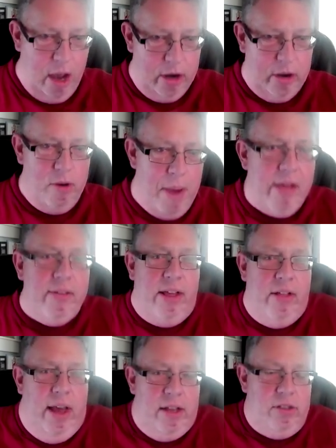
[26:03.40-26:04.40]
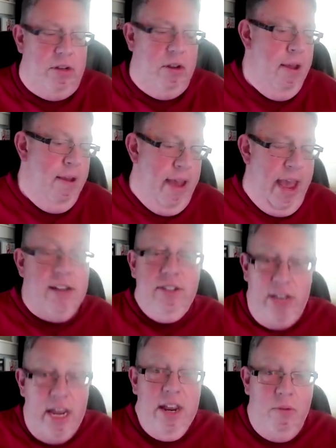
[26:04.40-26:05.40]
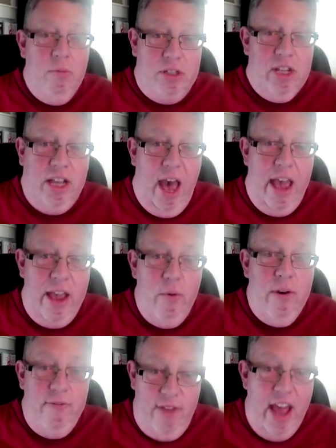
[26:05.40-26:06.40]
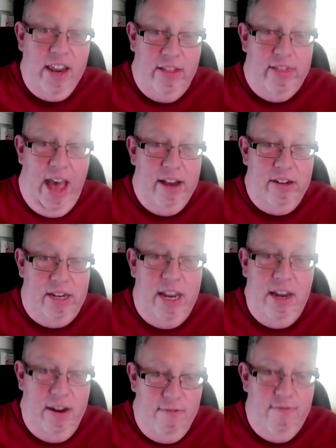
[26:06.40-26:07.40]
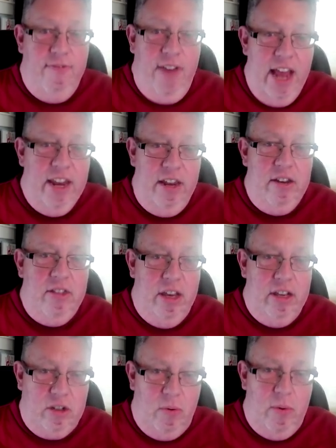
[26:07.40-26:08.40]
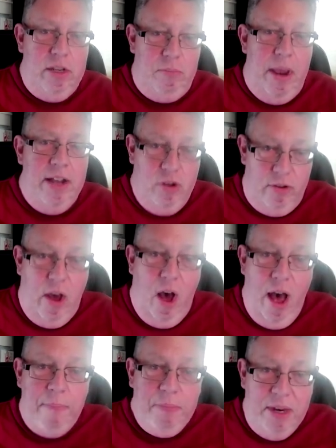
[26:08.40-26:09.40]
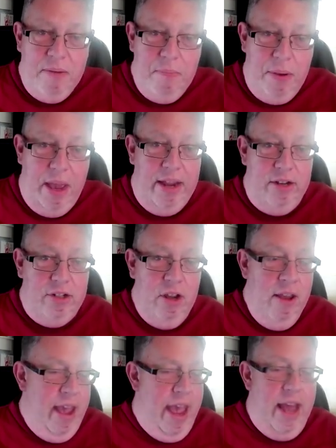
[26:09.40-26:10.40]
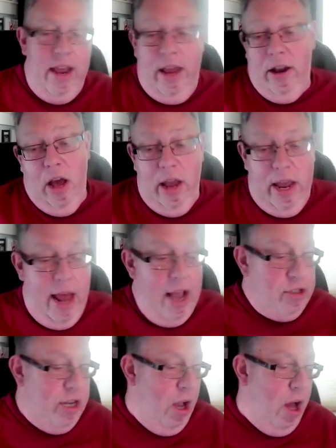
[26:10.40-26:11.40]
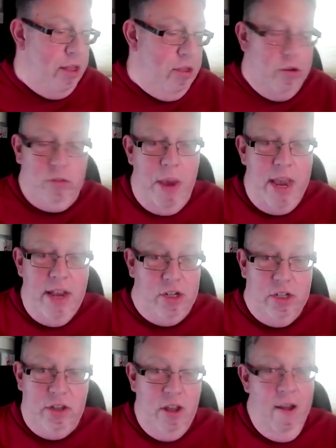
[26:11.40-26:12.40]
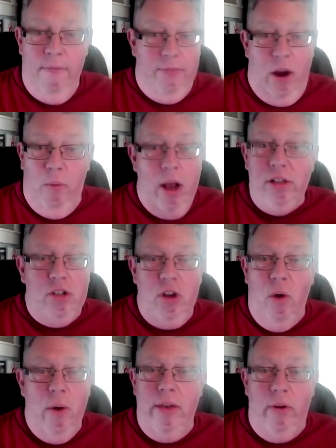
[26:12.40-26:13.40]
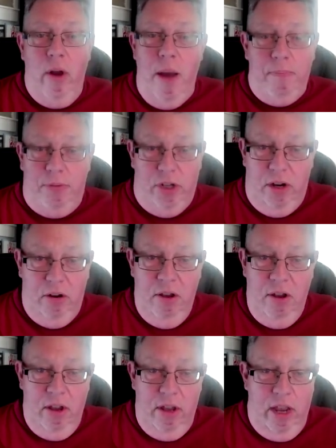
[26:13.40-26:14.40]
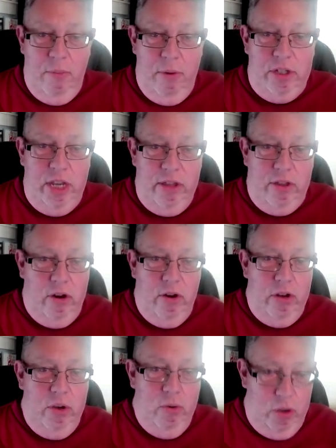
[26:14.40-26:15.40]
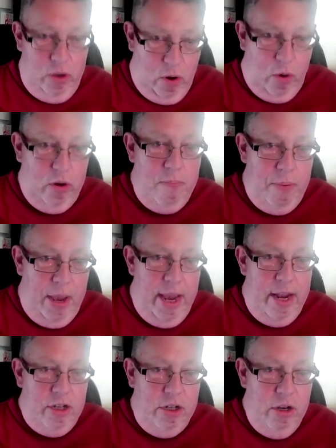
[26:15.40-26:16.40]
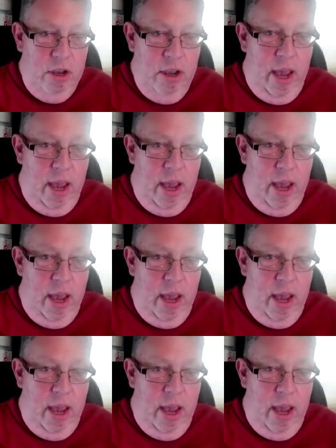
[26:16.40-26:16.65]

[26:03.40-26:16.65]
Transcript: got on your mailing list. And Dean was the guy who invented that. Dean invented the squeeze page or the opt-in page. And actually on those pages there was no other option. It was either you go to the page